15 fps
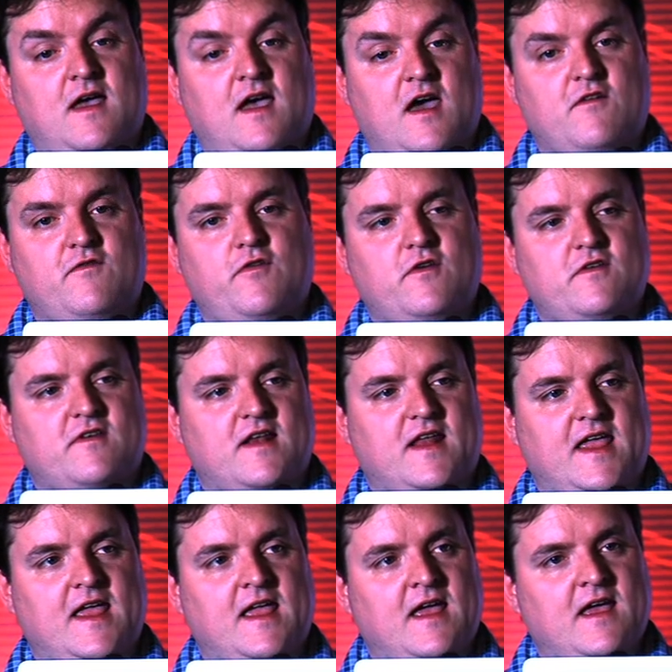And
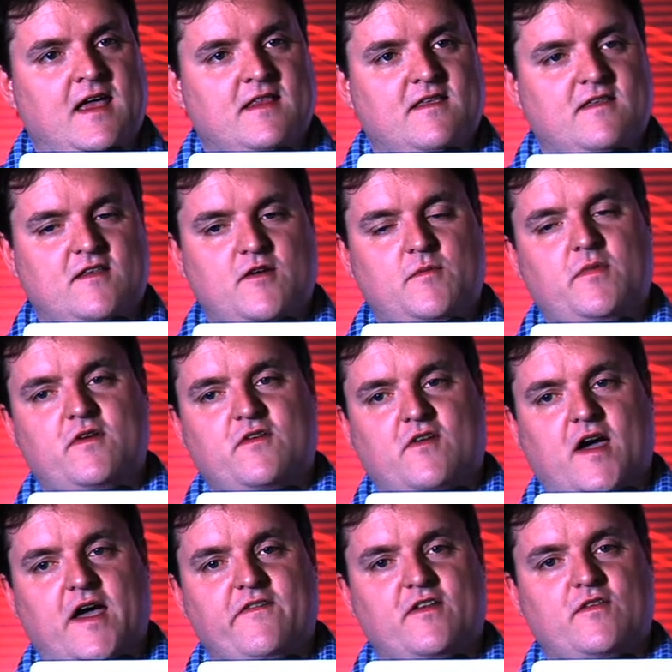unfortunately, there's a number of
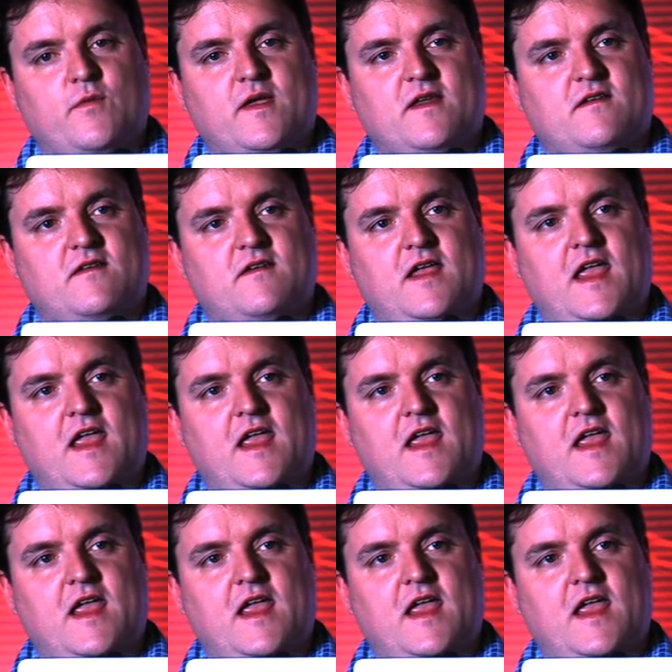drivers which,